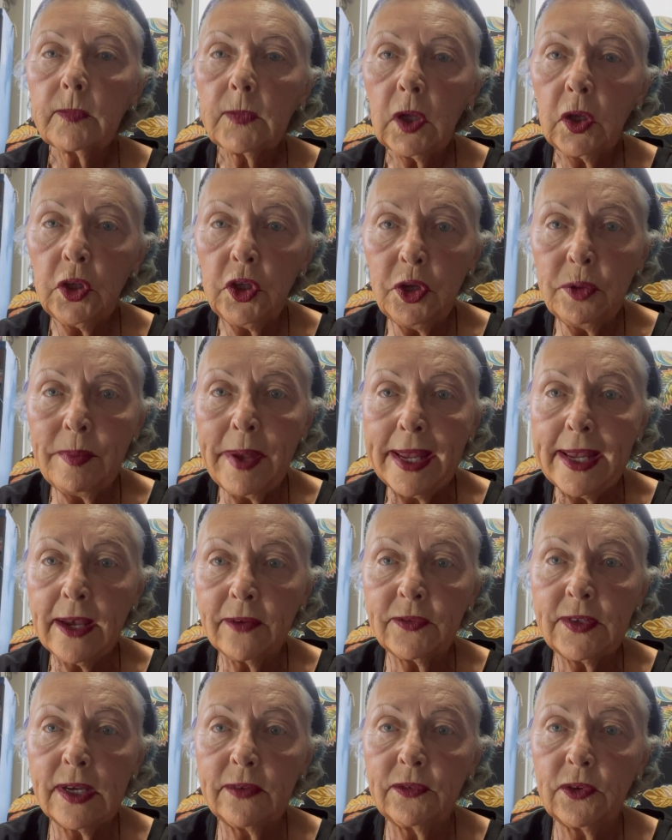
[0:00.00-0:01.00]
You may have
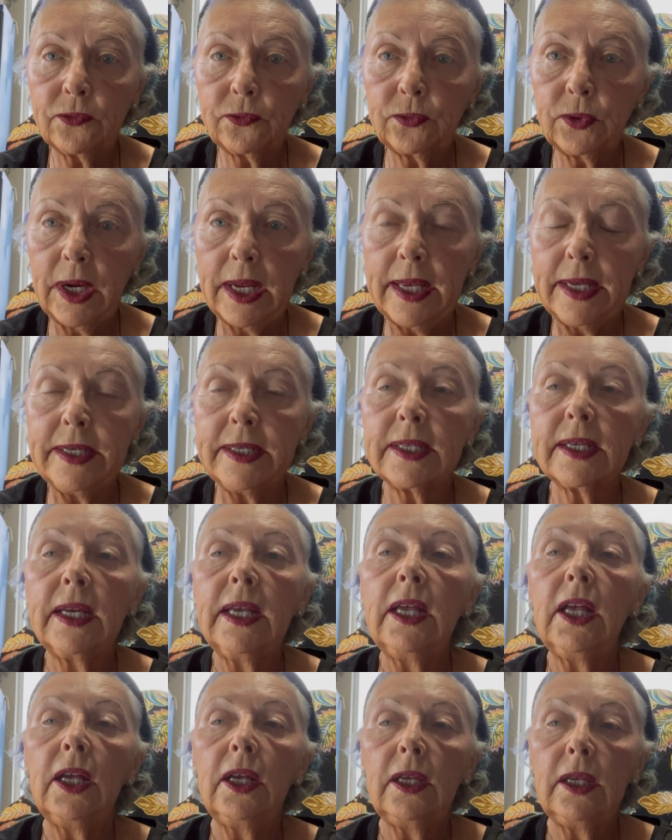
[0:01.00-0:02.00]
to have a friend.
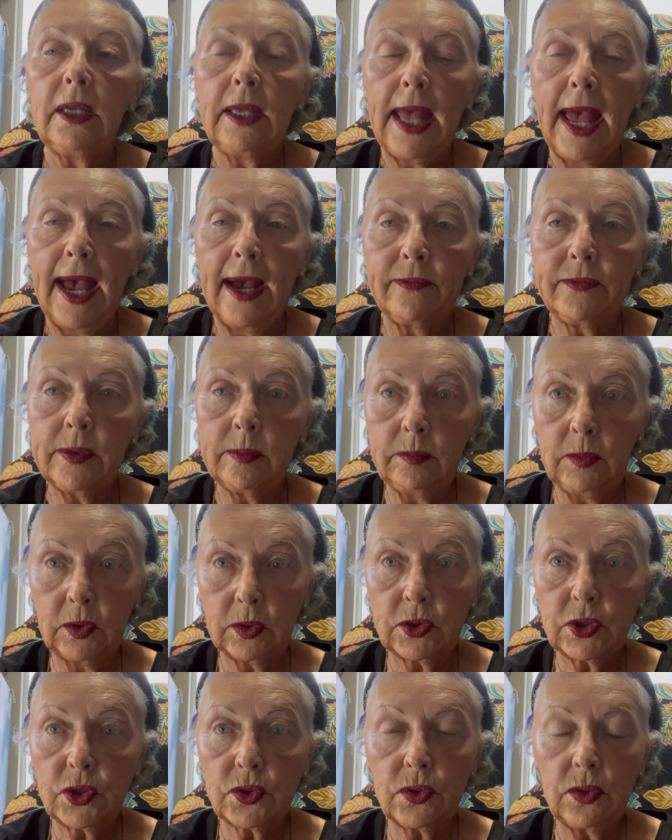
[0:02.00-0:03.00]
Have them
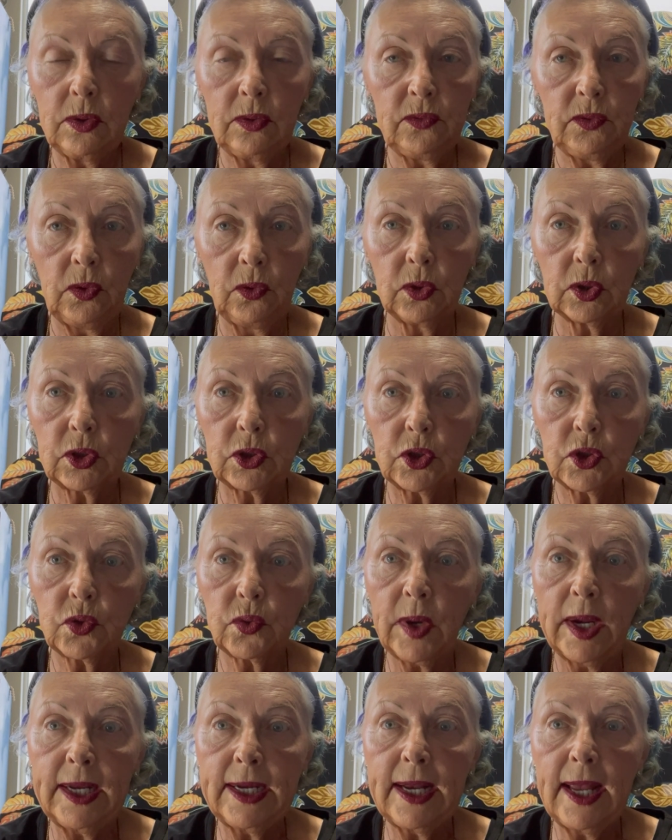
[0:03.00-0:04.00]
look
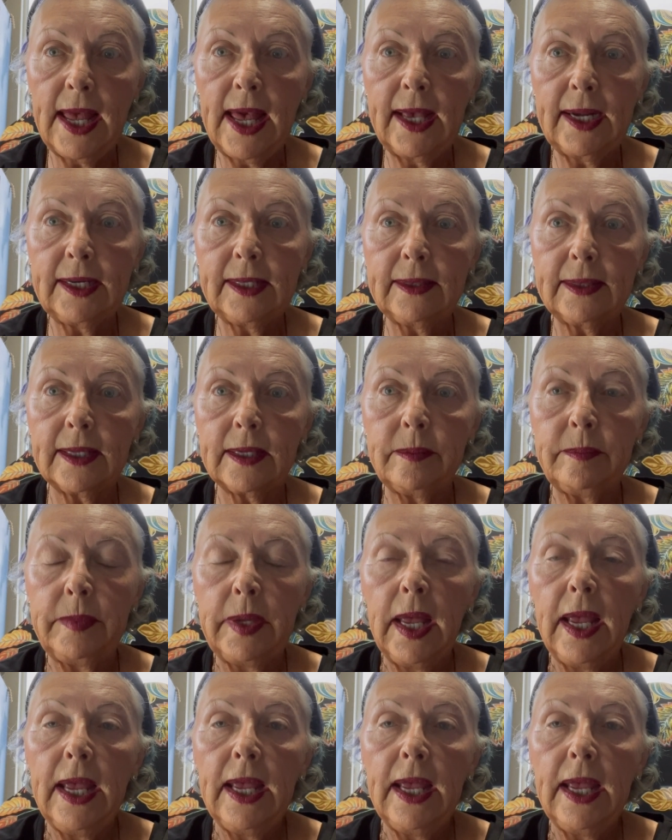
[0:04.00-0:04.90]
straight ahead at them.